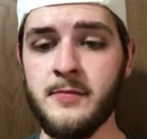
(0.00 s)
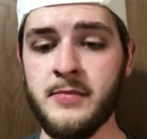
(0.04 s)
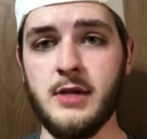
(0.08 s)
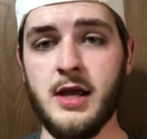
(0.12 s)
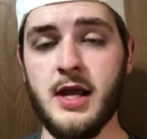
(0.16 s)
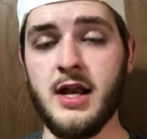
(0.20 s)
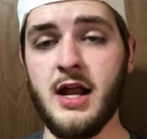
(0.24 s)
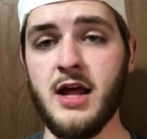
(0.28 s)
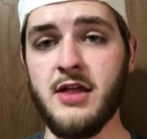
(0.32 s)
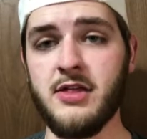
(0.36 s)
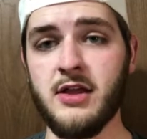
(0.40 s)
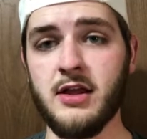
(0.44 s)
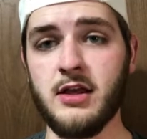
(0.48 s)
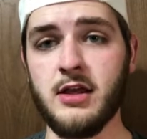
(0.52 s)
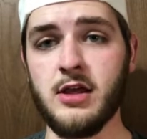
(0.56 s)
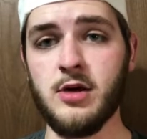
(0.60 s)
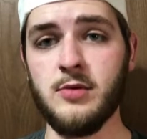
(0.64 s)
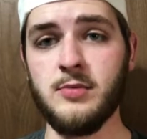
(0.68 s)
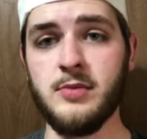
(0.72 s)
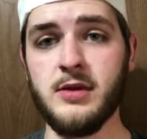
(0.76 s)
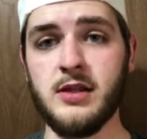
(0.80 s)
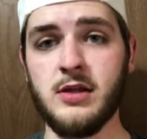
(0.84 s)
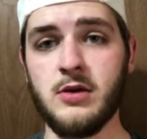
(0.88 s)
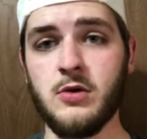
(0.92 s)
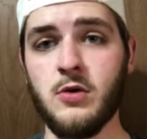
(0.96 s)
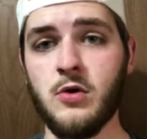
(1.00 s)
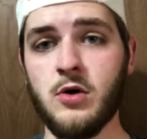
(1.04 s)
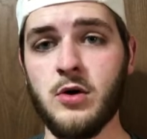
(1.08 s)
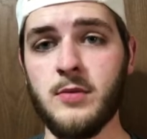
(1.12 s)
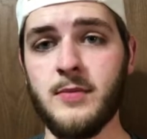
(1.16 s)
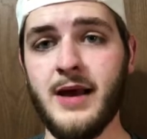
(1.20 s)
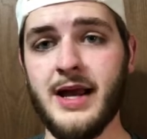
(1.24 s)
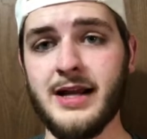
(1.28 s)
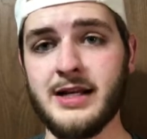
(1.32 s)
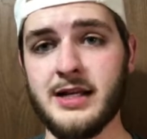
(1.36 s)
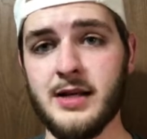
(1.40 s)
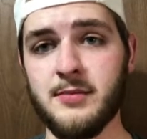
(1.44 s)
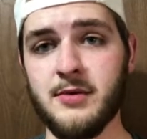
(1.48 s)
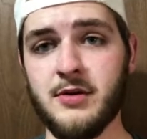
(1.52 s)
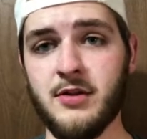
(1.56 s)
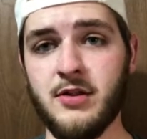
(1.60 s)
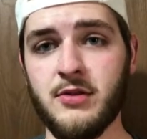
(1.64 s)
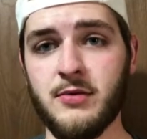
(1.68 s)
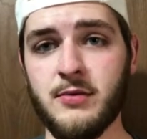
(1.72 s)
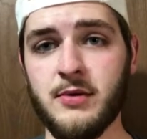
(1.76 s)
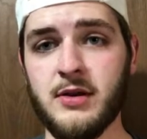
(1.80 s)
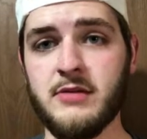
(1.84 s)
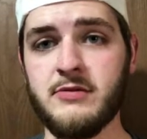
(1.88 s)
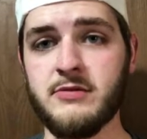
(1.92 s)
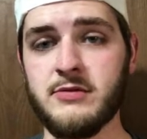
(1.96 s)
And I think he'll be the cornerback number
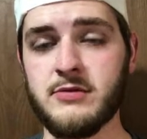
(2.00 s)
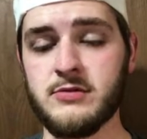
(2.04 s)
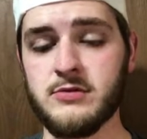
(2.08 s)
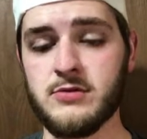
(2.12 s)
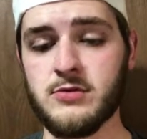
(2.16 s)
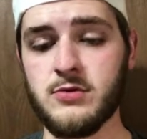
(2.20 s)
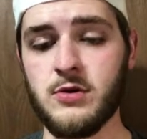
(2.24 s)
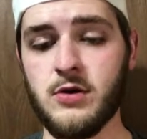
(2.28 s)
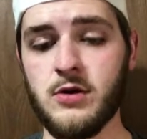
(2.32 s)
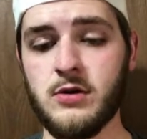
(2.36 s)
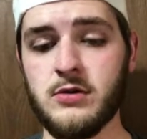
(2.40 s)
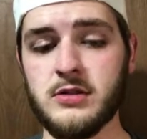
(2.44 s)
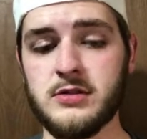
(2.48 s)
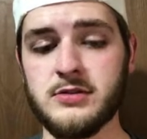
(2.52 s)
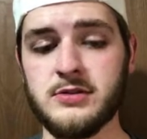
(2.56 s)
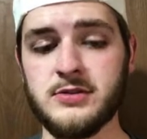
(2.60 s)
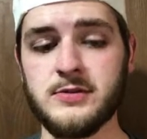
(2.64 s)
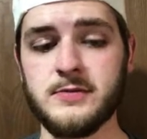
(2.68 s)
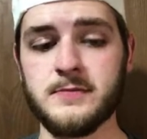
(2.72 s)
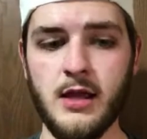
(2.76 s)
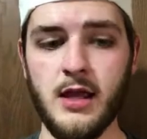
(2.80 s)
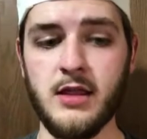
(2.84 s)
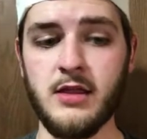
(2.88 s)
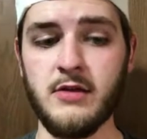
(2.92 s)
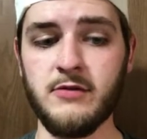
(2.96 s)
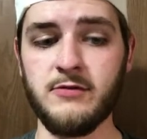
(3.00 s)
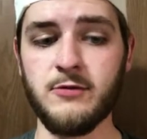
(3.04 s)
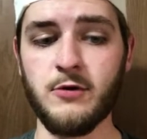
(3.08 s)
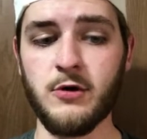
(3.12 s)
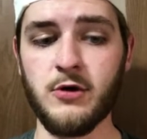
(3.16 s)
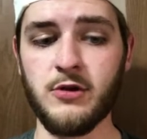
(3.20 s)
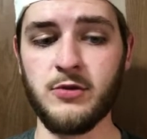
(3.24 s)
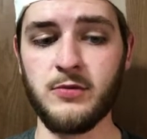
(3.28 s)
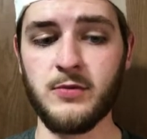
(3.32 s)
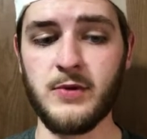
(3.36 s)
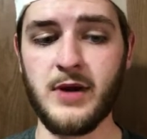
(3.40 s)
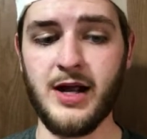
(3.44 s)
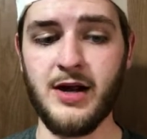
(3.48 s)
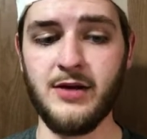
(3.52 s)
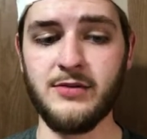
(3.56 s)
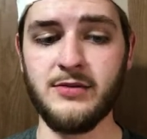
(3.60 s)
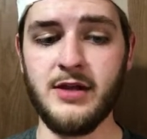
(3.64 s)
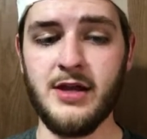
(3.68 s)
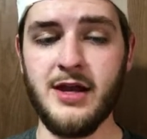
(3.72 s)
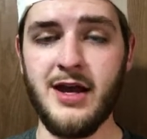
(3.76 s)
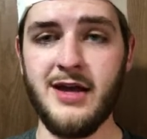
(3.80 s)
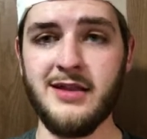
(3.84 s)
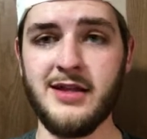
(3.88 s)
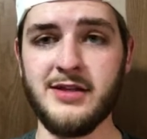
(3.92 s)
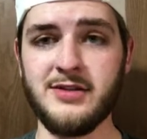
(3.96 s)
3 for the New Orleans. In the fourth round,
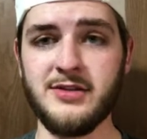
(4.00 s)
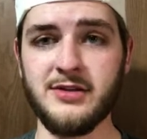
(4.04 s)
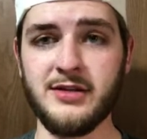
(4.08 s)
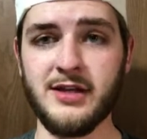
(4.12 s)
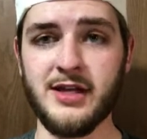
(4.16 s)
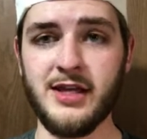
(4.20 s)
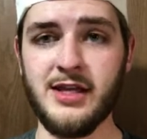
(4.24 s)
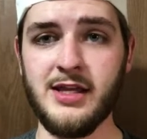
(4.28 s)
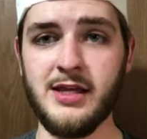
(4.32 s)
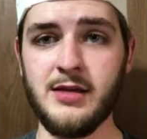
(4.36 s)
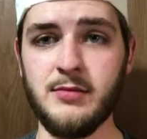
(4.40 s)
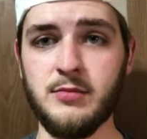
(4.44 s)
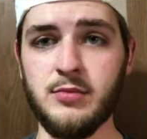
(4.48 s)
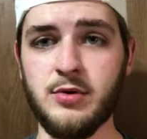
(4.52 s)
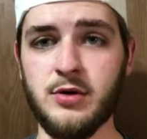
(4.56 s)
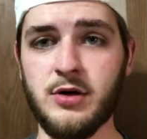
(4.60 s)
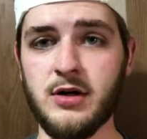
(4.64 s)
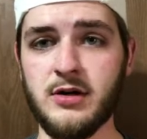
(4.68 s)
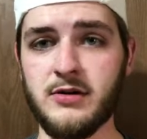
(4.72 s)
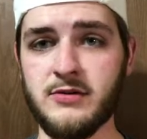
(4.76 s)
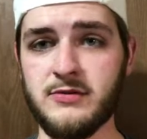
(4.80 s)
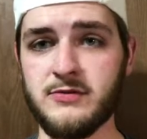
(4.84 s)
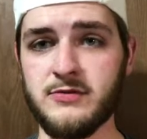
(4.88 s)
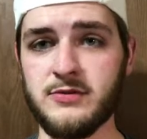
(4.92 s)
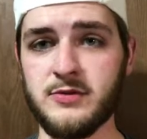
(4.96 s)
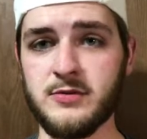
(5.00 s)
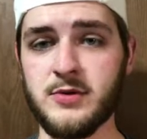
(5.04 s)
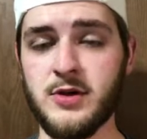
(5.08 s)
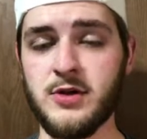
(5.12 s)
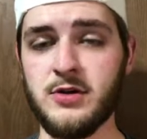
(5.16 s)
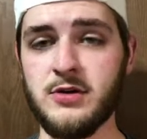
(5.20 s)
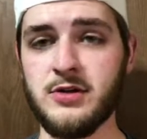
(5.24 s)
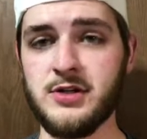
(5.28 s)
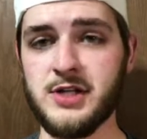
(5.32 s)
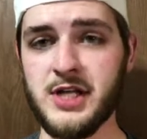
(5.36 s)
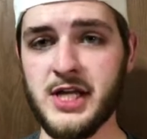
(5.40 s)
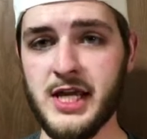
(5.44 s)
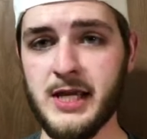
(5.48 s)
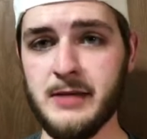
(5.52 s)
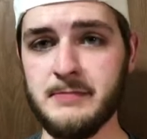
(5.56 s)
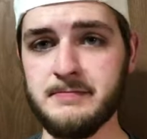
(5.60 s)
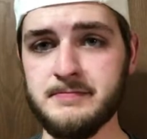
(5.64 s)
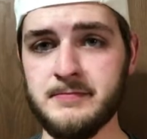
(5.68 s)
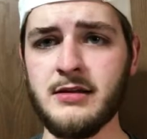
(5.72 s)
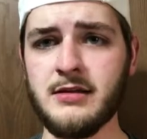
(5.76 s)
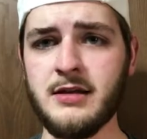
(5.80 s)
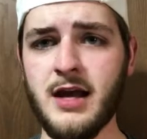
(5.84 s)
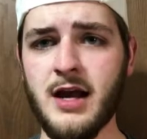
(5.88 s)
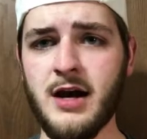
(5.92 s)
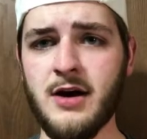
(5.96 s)
they took Ian Book from Notre Dame.
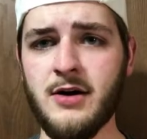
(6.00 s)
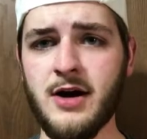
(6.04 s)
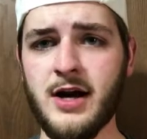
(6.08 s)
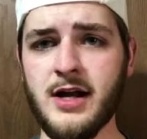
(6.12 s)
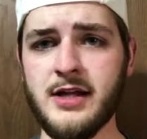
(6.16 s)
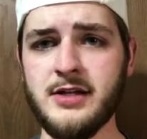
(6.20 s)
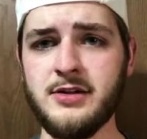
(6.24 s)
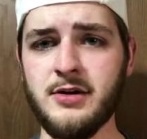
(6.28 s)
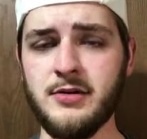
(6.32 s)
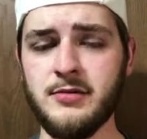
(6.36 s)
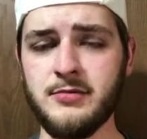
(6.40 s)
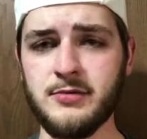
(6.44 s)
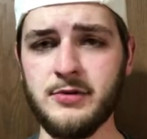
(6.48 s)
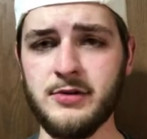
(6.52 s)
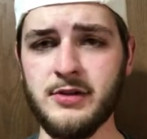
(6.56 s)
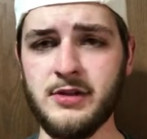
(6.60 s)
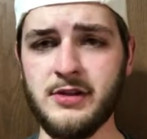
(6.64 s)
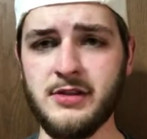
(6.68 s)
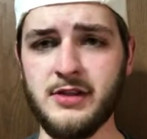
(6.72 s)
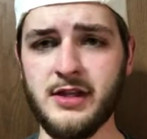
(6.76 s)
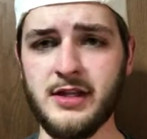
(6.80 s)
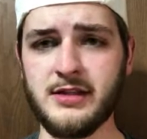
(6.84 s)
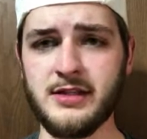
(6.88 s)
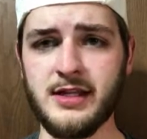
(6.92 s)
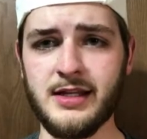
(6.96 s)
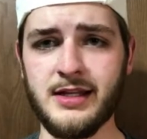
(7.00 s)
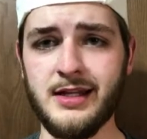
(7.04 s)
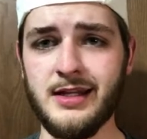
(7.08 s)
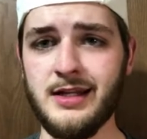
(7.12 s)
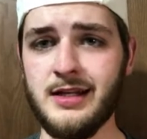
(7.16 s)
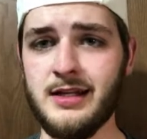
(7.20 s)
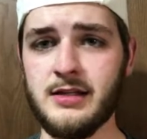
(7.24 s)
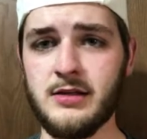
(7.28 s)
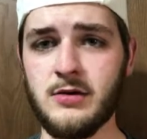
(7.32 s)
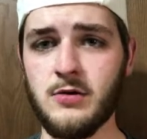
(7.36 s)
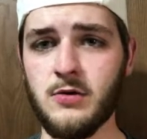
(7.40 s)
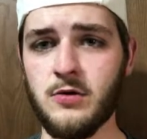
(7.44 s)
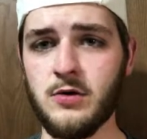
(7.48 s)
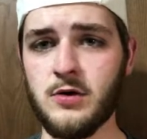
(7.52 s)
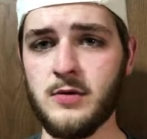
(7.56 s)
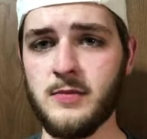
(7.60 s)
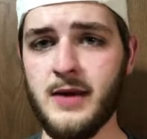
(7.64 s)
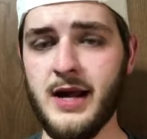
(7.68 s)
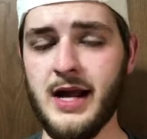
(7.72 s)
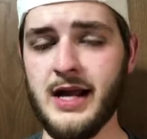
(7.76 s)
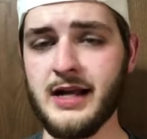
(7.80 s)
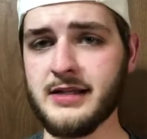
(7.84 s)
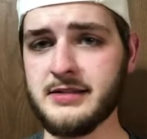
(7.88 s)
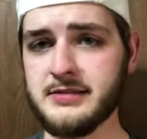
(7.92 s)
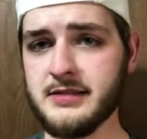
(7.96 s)
Now, I don't really think they needed the
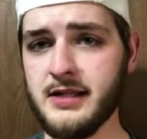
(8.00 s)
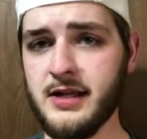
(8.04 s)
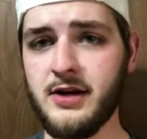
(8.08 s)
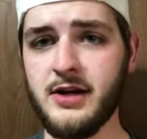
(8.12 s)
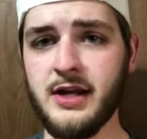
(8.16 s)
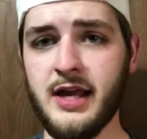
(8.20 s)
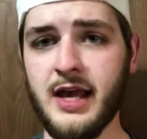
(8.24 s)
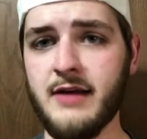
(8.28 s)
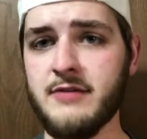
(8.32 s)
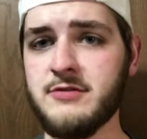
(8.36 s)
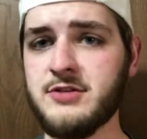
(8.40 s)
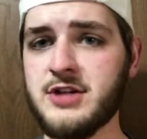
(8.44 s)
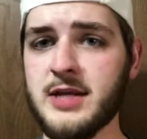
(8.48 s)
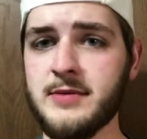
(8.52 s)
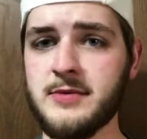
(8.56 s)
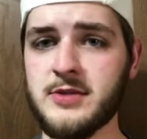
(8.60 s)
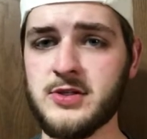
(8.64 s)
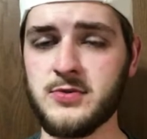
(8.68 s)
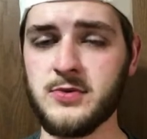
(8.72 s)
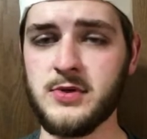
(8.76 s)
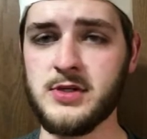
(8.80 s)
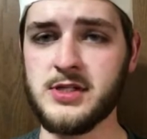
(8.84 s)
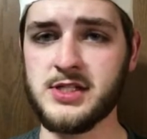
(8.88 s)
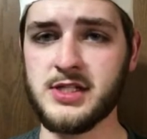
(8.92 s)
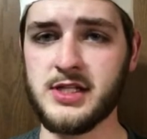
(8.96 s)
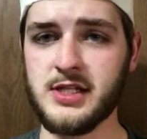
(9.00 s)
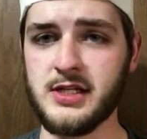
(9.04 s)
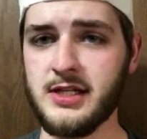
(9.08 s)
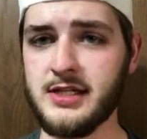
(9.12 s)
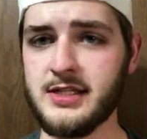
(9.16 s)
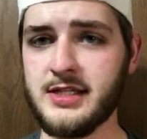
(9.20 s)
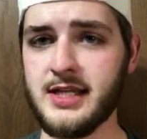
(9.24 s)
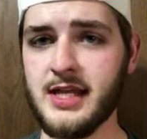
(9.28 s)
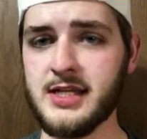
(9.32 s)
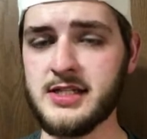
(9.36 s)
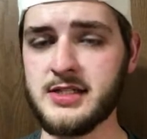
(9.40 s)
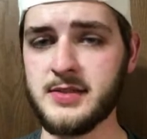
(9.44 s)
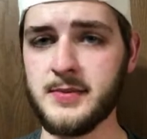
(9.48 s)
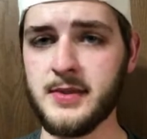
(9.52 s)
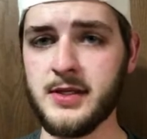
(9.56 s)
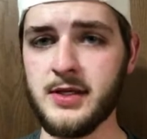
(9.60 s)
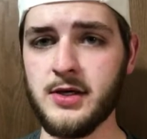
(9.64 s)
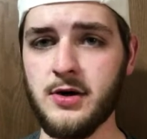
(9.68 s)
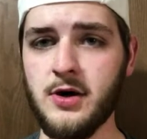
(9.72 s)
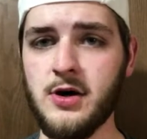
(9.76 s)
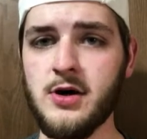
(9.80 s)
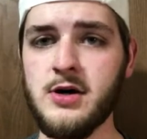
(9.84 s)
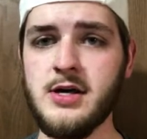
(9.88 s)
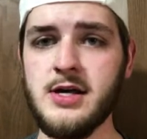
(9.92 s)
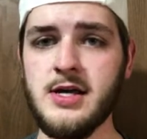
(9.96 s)
quarterback. They already have Jameis Winston and Taysom
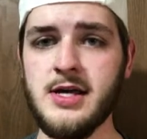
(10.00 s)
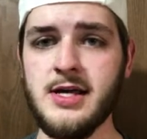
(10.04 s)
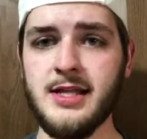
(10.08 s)
Hill.